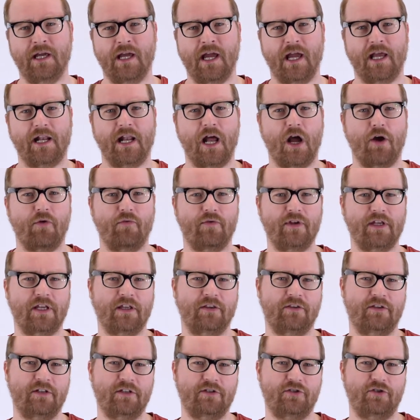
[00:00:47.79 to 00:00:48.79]
and how we can
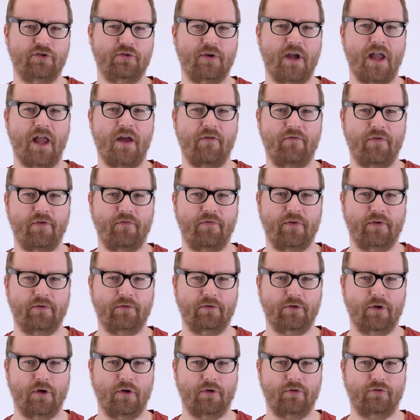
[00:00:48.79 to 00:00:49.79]
teach you everything you
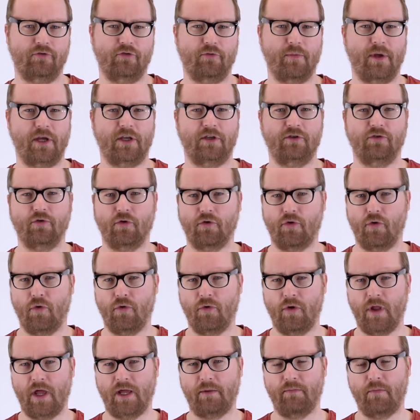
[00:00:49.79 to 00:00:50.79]
know to make your
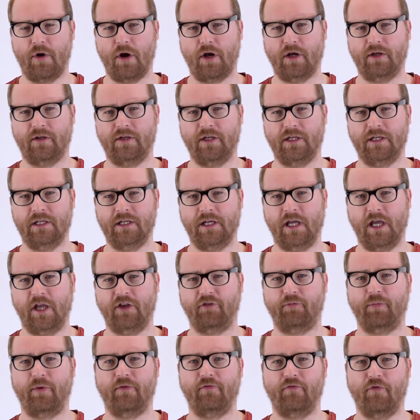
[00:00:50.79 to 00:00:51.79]
online marketing as
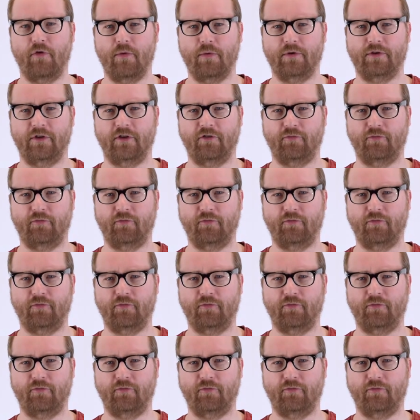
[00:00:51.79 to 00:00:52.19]
performant as